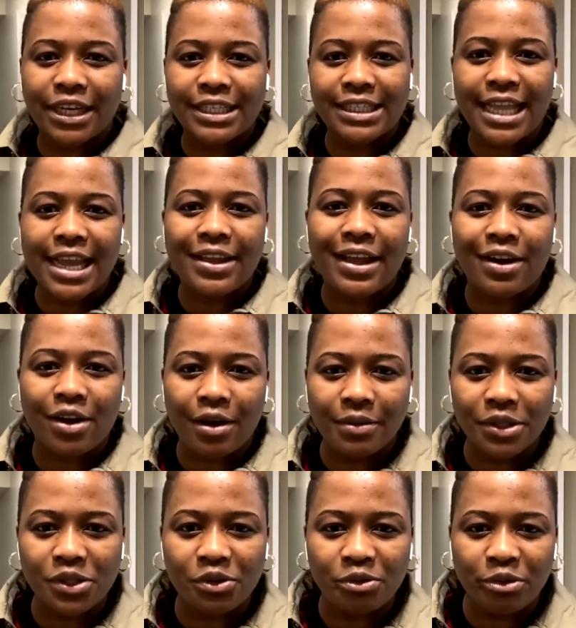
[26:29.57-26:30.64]
It's like you're
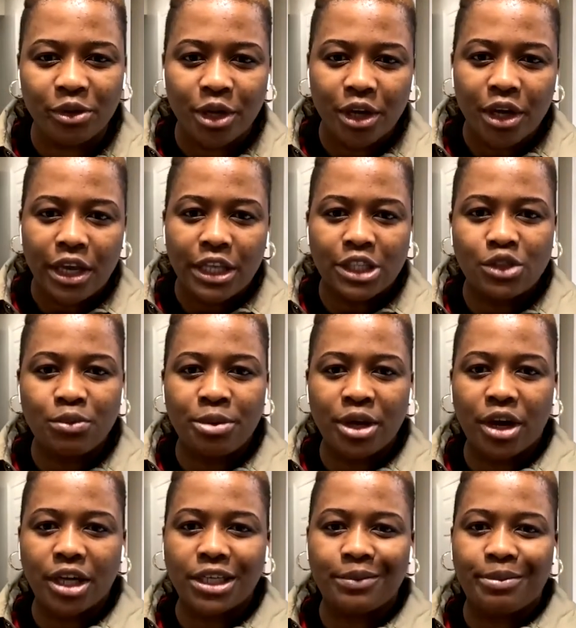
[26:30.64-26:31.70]
coming to be
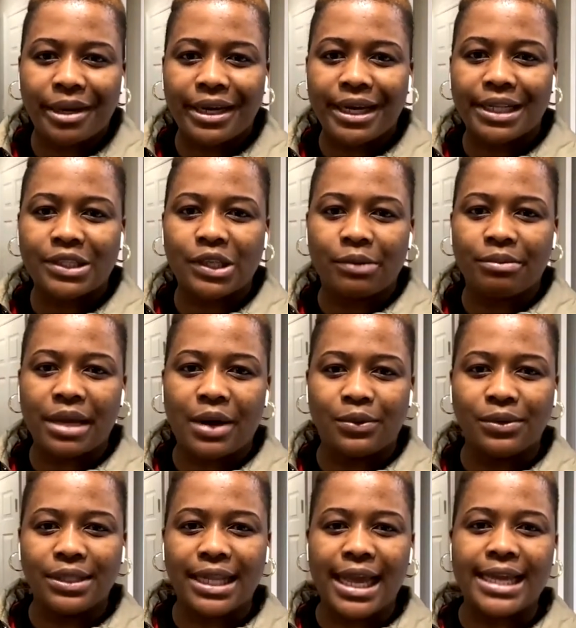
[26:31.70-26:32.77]
all dependent on me. I
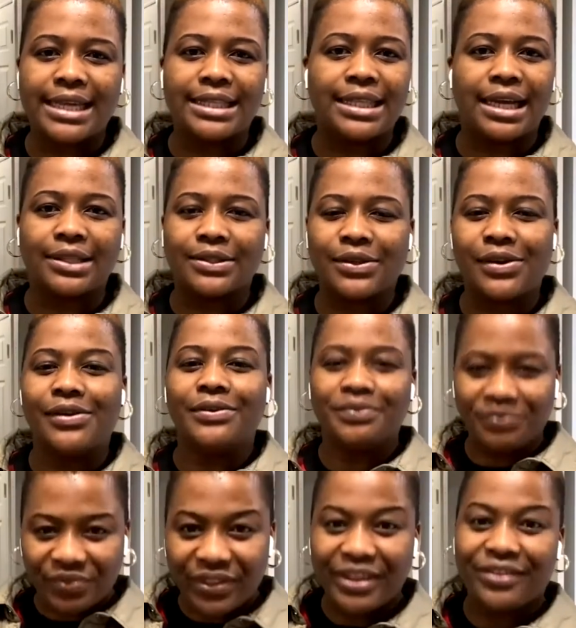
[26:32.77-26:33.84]
wouldn't like it at all,
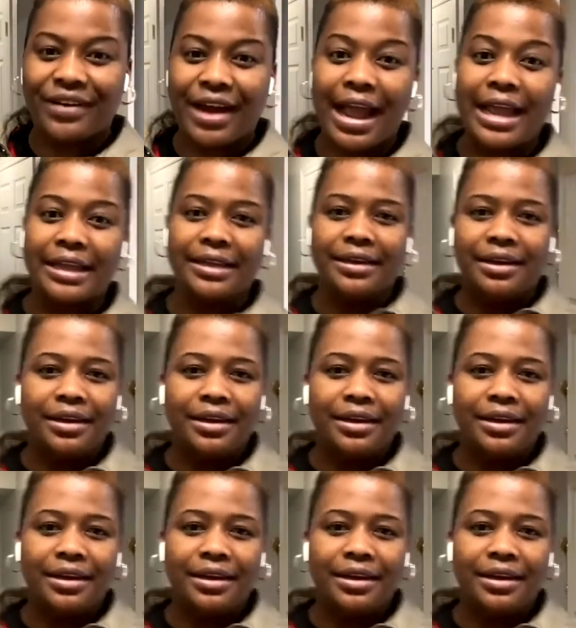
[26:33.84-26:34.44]
right?